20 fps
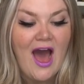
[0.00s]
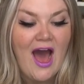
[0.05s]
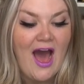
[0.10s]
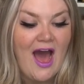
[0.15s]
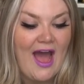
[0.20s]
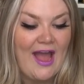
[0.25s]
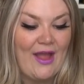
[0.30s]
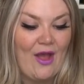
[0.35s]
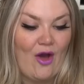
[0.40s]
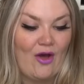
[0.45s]

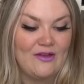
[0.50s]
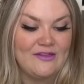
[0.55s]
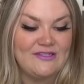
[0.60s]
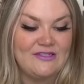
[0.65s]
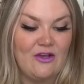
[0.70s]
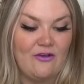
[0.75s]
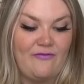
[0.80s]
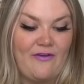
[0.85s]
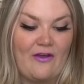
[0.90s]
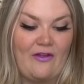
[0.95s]
I
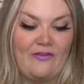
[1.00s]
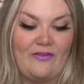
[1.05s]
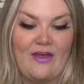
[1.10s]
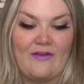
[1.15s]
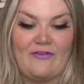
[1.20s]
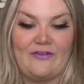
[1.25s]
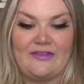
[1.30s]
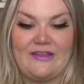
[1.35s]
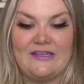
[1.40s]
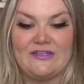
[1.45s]
also fell in
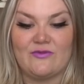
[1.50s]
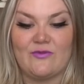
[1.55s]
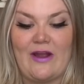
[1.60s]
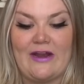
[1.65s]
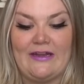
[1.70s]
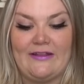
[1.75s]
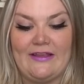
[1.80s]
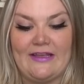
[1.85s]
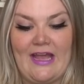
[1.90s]
love with these right at the